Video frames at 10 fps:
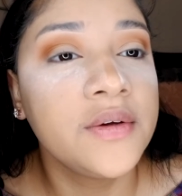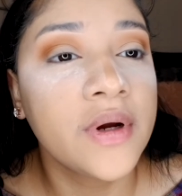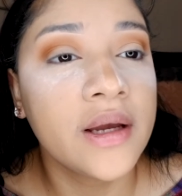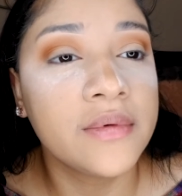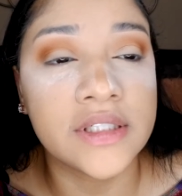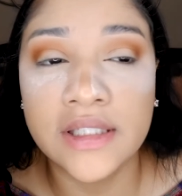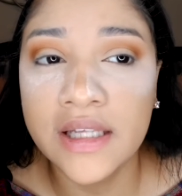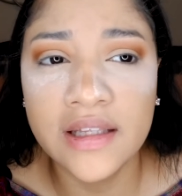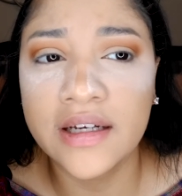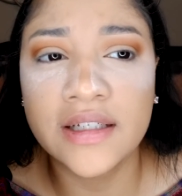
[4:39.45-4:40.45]
you were able to
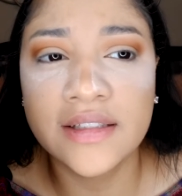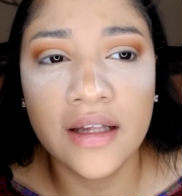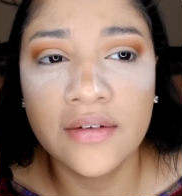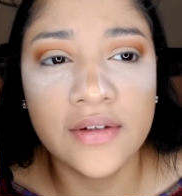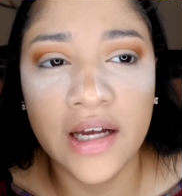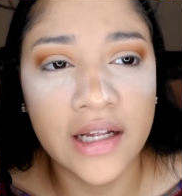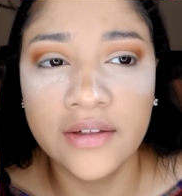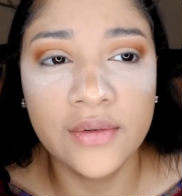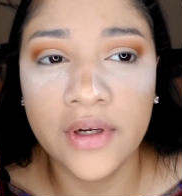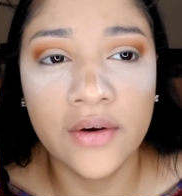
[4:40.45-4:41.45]
see that, because I
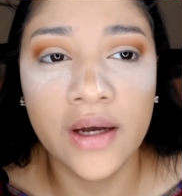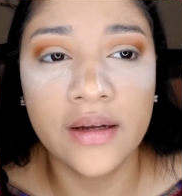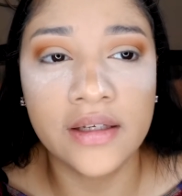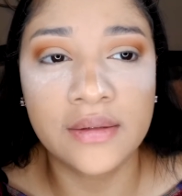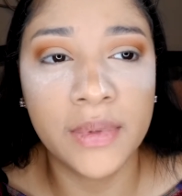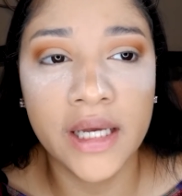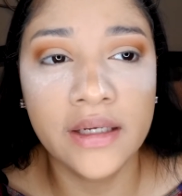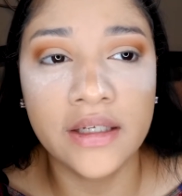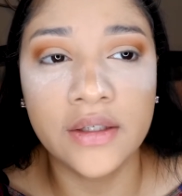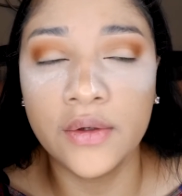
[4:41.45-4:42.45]
don't know how to explain
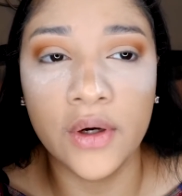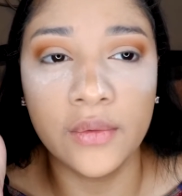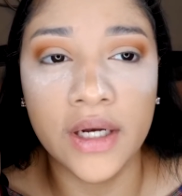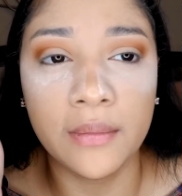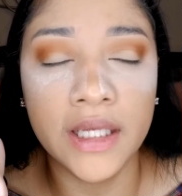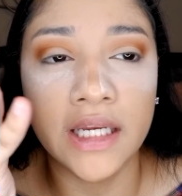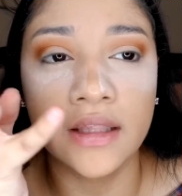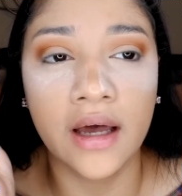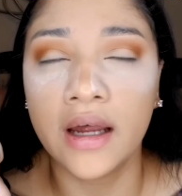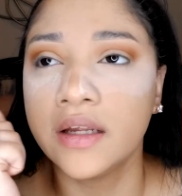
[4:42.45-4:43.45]
it. You know what I mean?
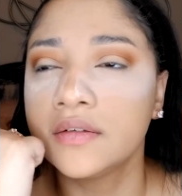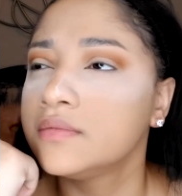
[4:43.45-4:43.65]
Like,